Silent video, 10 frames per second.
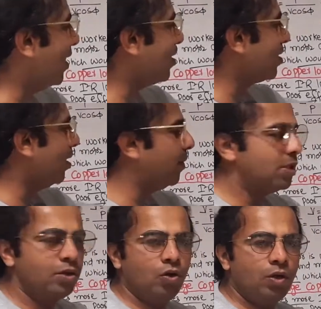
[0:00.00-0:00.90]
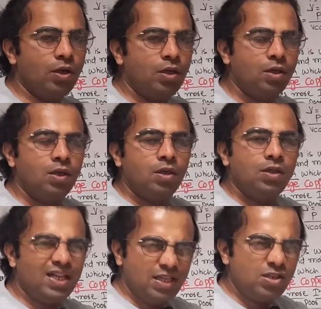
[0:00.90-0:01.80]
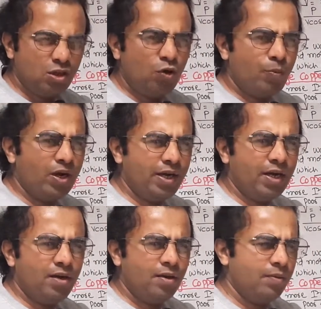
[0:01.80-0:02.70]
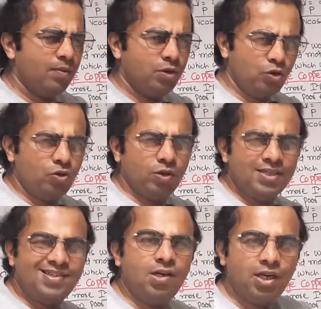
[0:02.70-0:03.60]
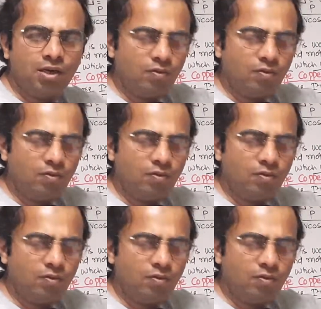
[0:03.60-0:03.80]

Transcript: system is lower than the 0.8 due to the certain